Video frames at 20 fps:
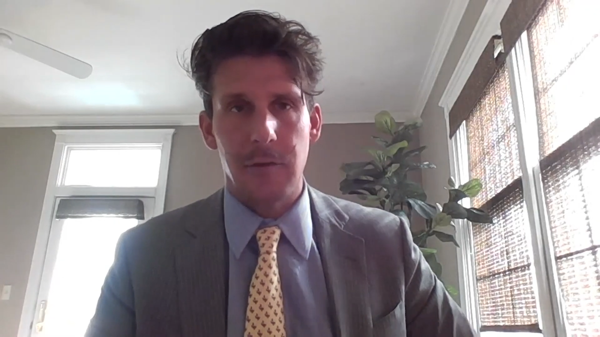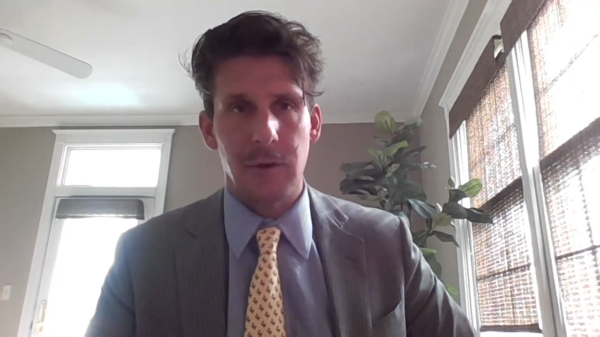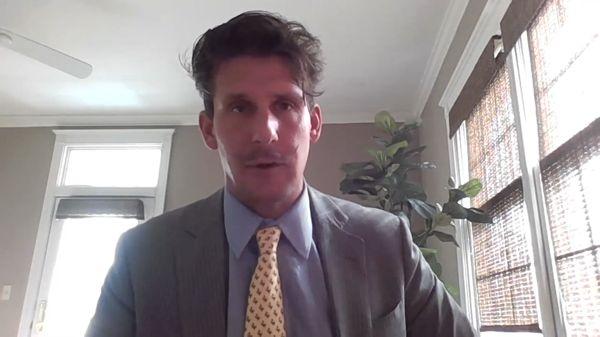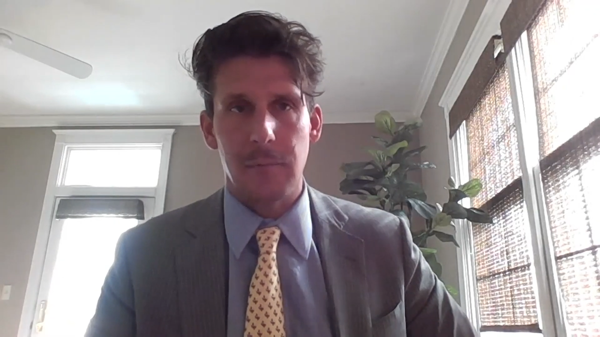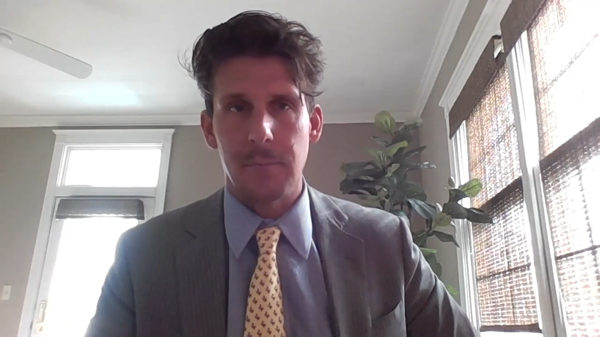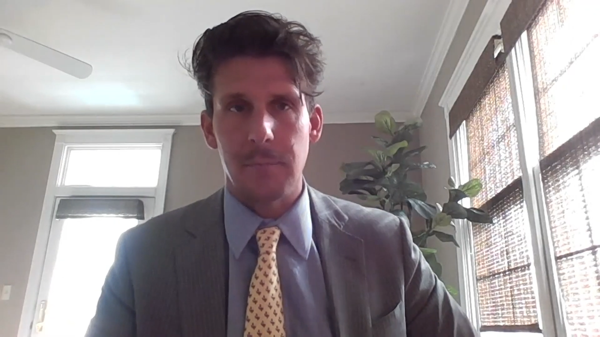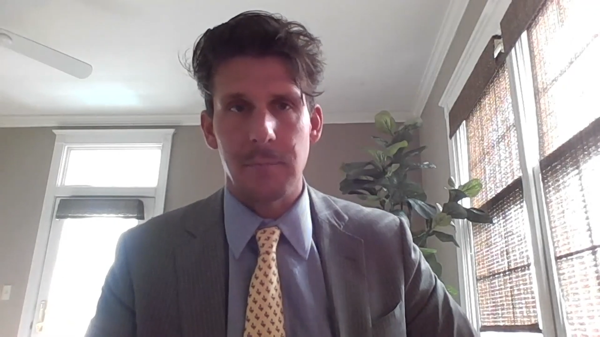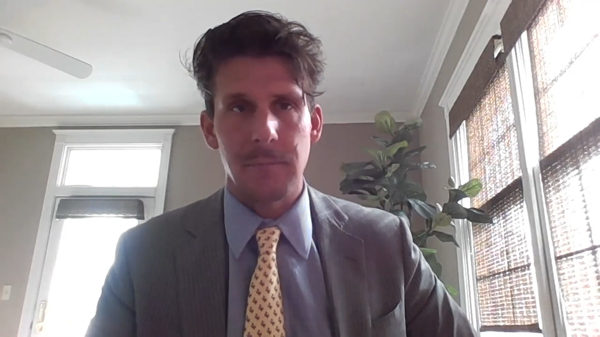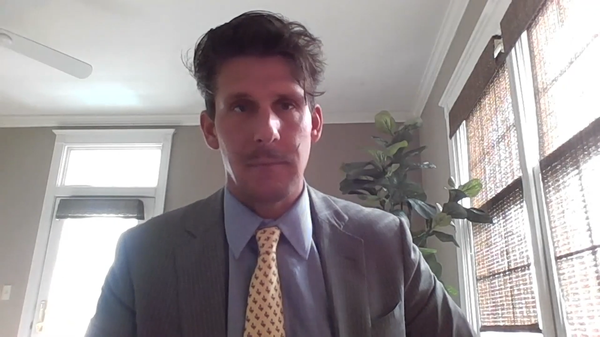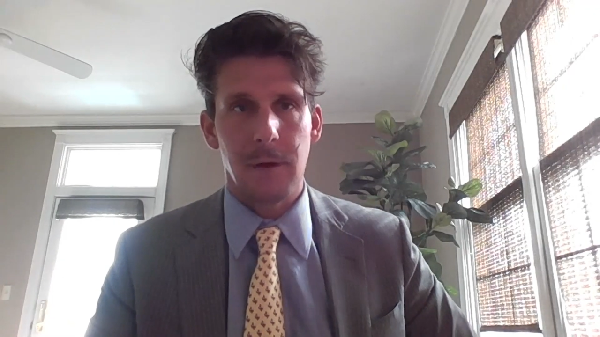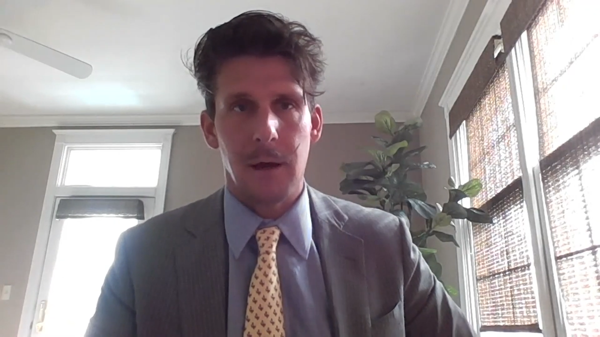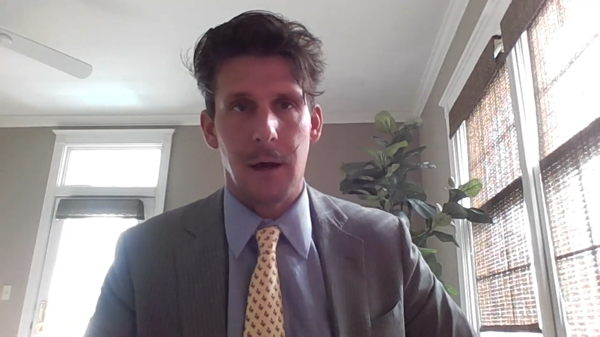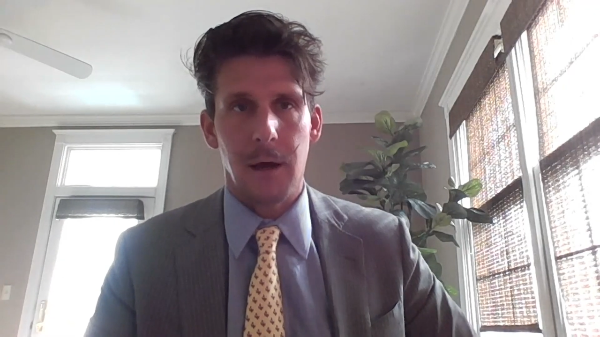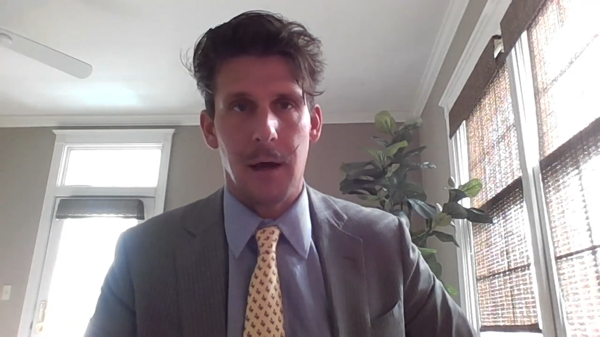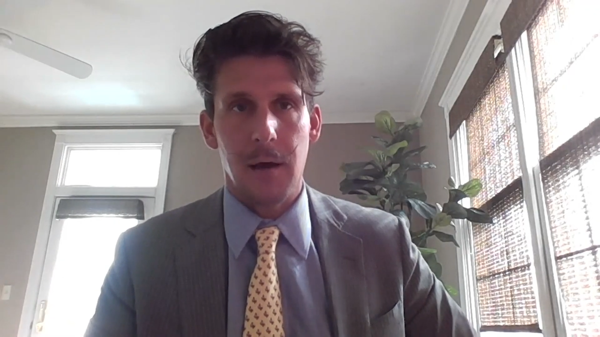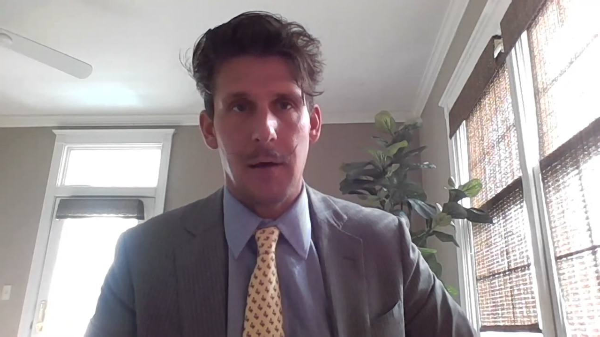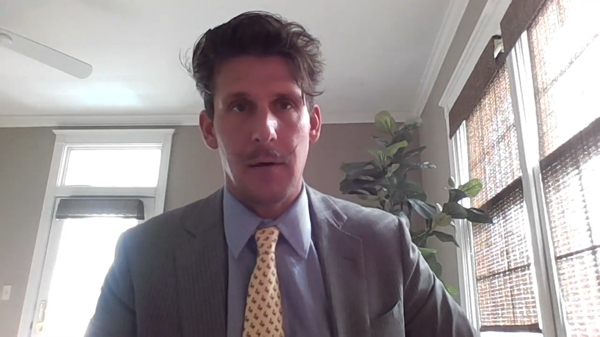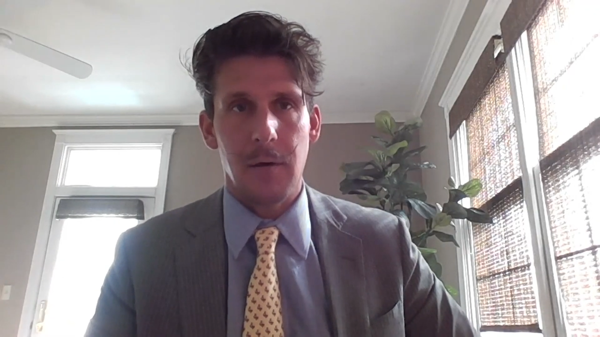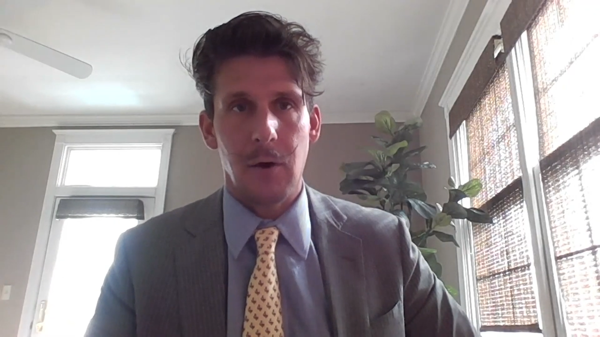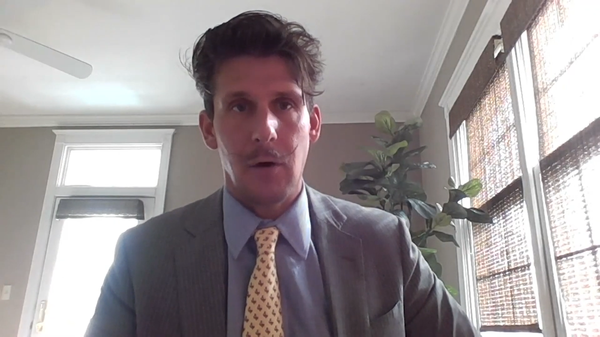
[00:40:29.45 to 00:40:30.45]
and
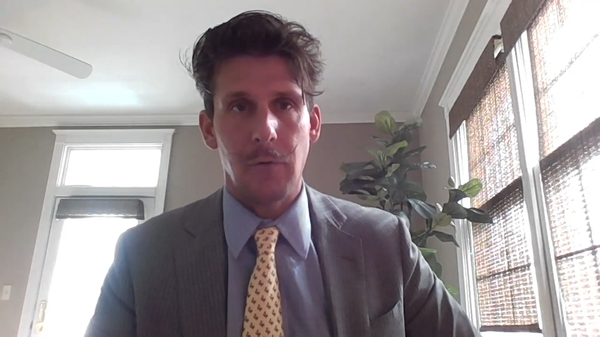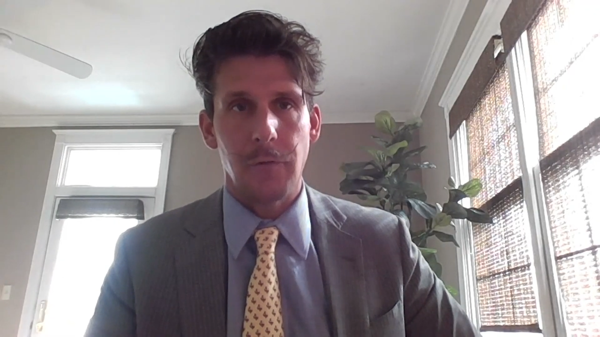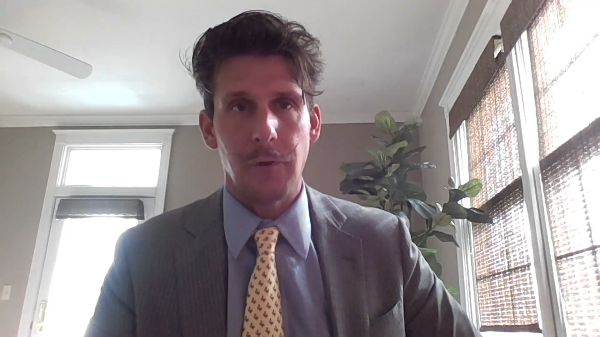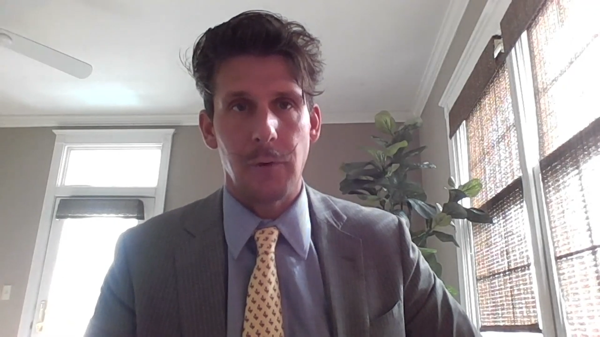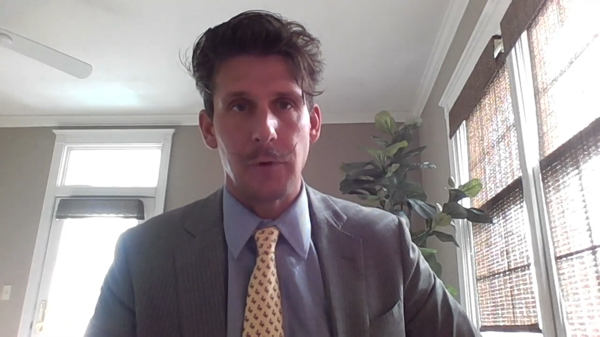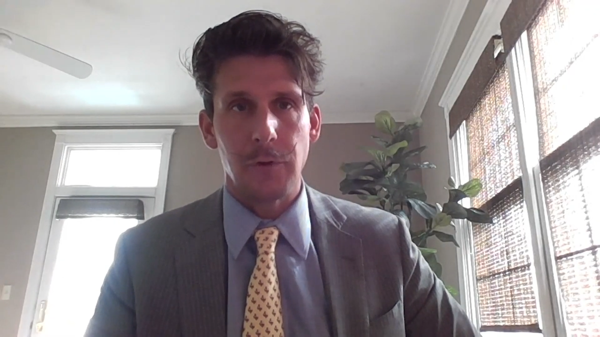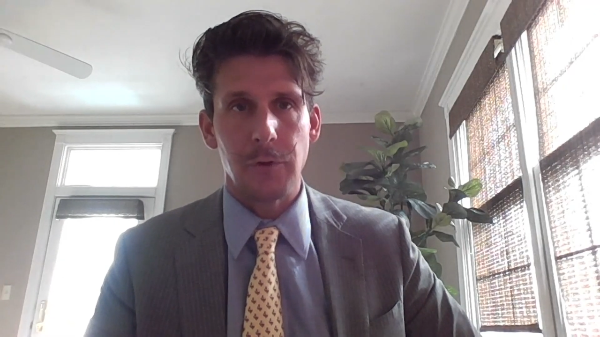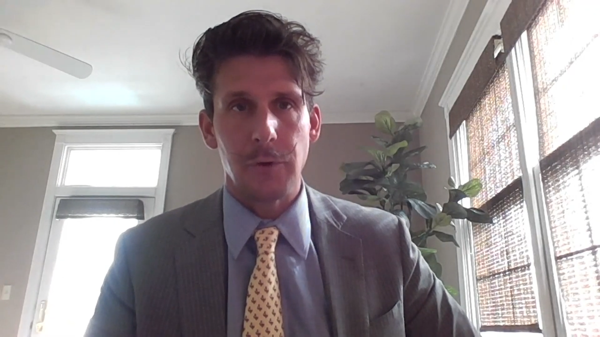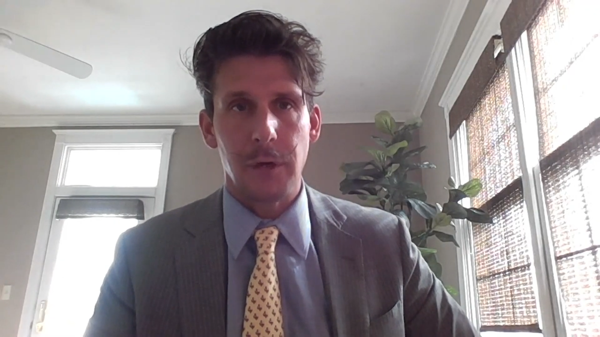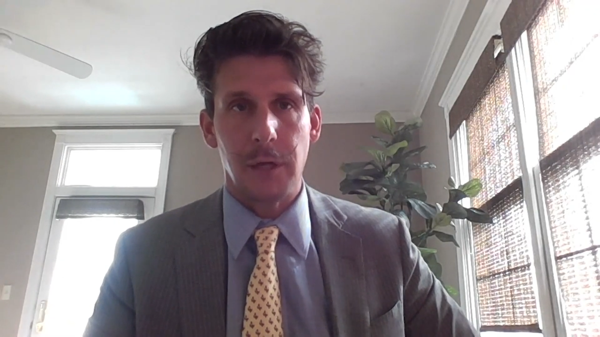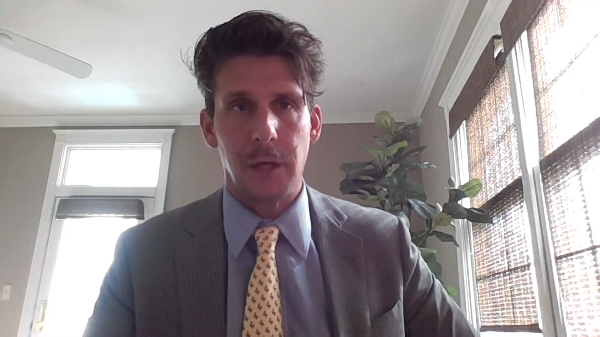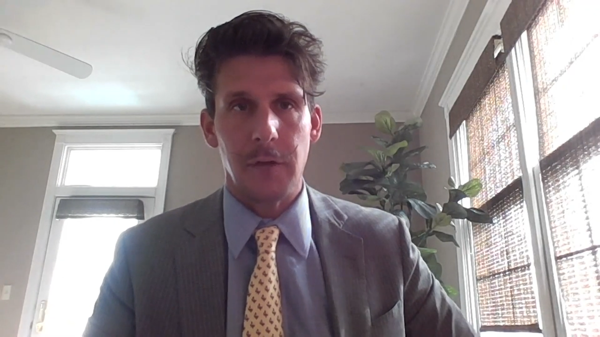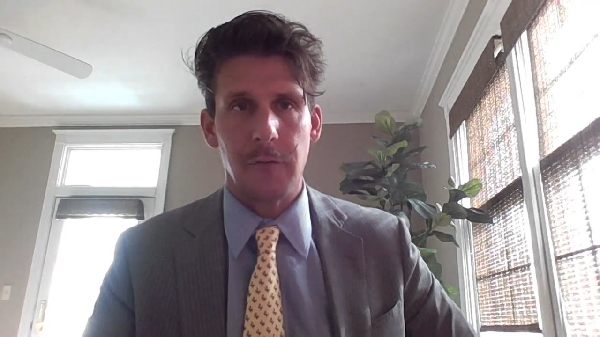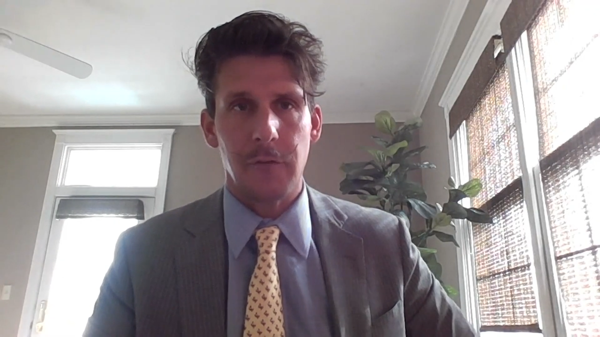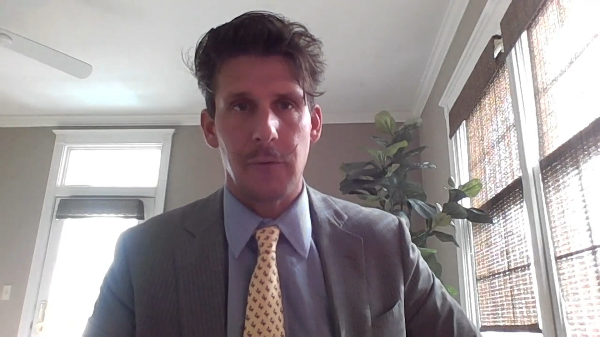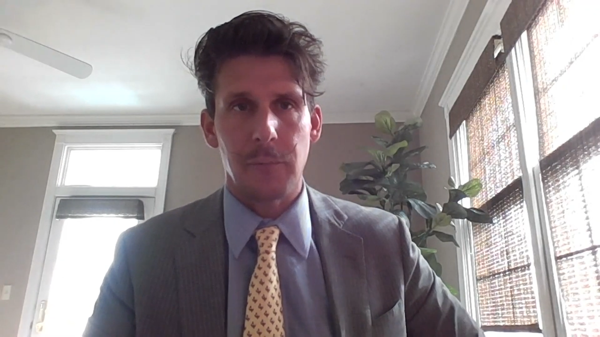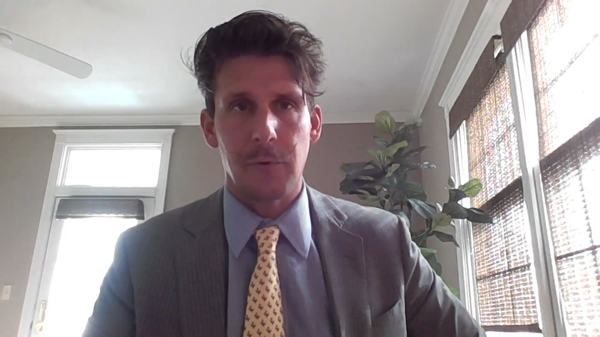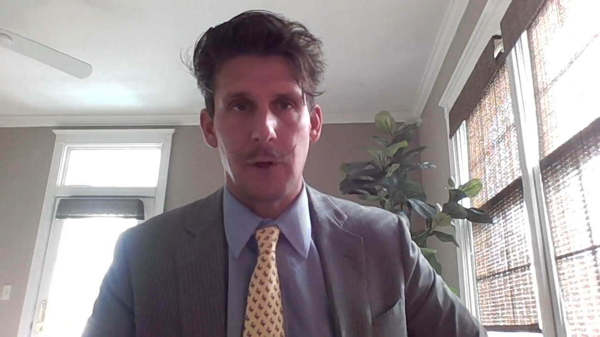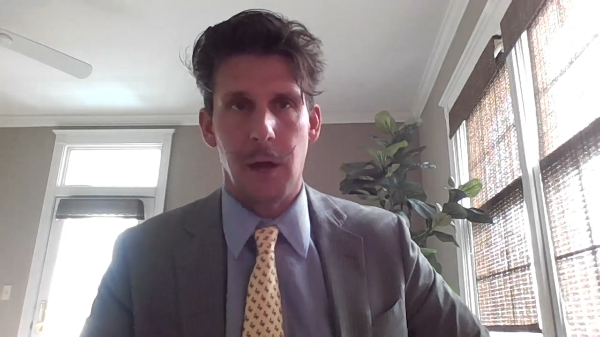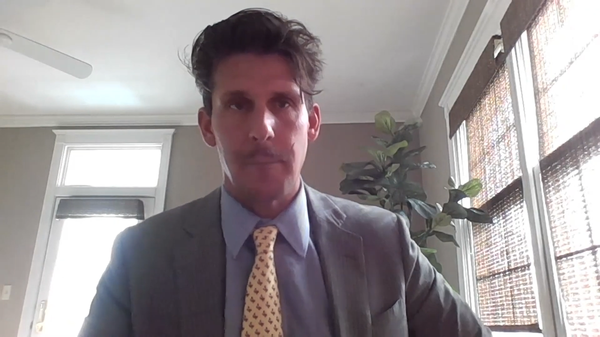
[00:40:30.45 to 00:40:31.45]
hopefully we'll do it again
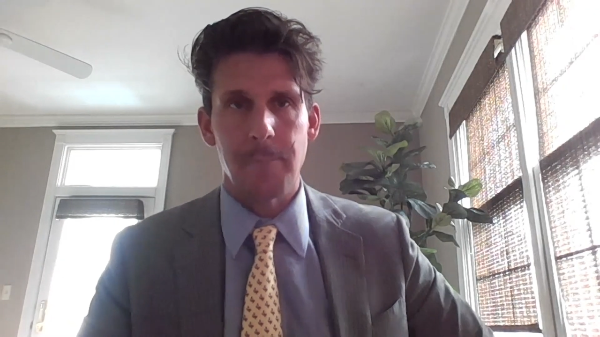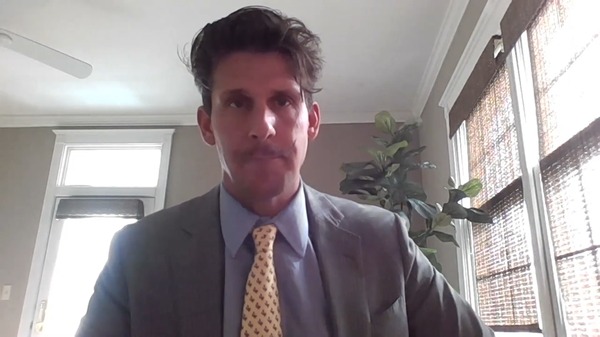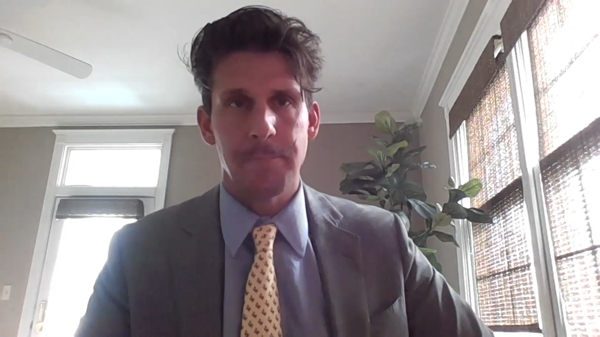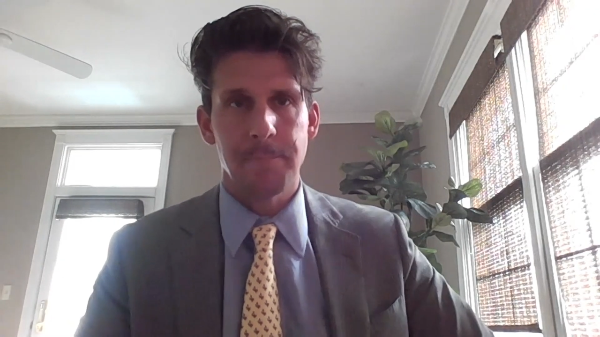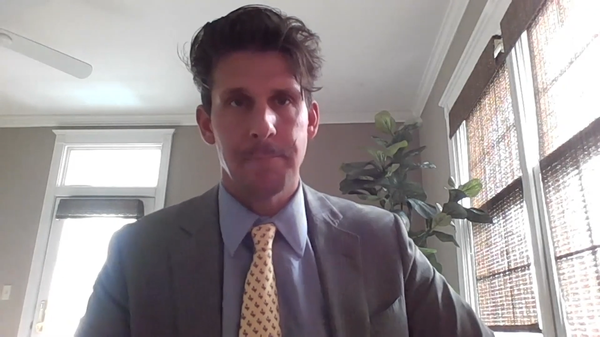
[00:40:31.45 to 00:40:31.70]
sometime.